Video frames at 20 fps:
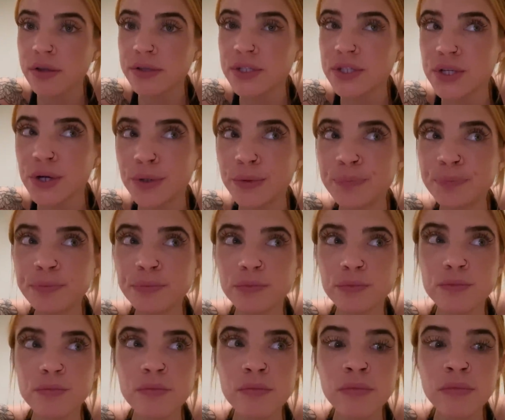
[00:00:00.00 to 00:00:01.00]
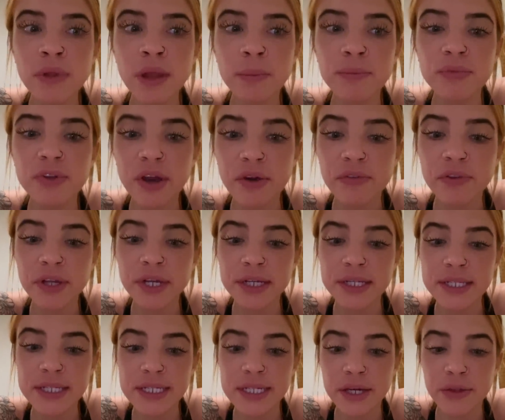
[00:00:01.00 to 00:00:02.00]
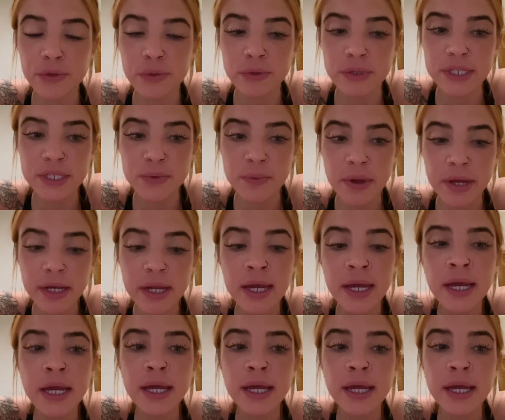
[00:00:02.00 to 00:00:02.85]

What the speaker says: So definitely gonna stick through this one.